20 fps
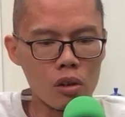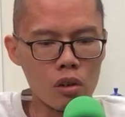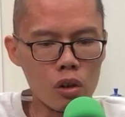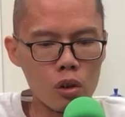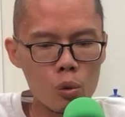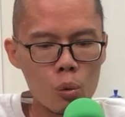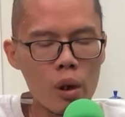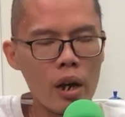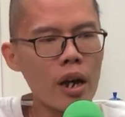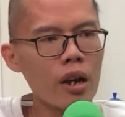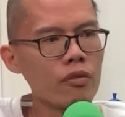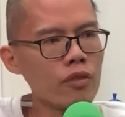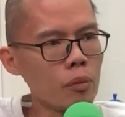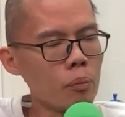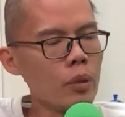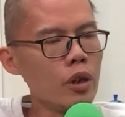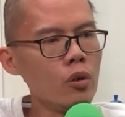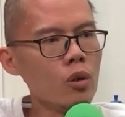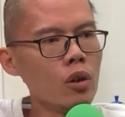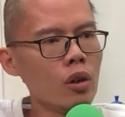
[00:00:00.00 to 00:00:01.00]
you have a
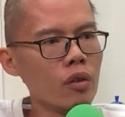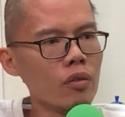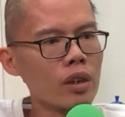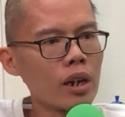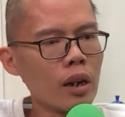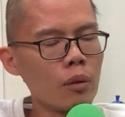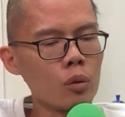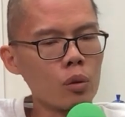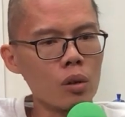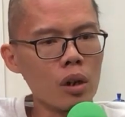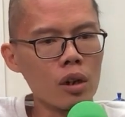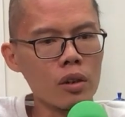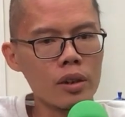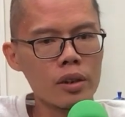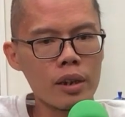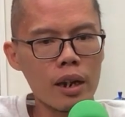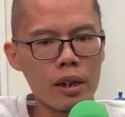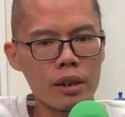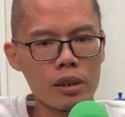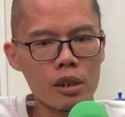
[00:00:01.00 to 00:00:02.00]
period of time to
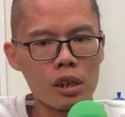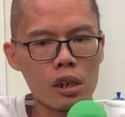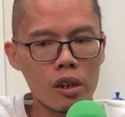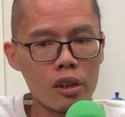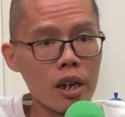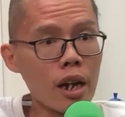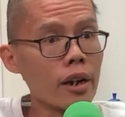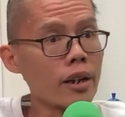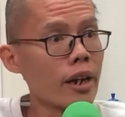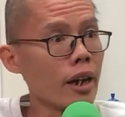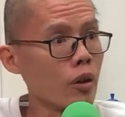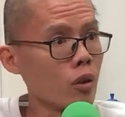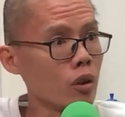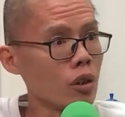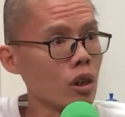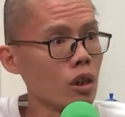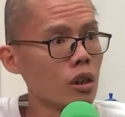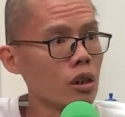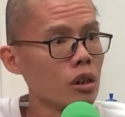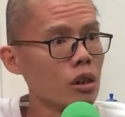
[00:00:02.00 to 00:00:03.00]
assess their character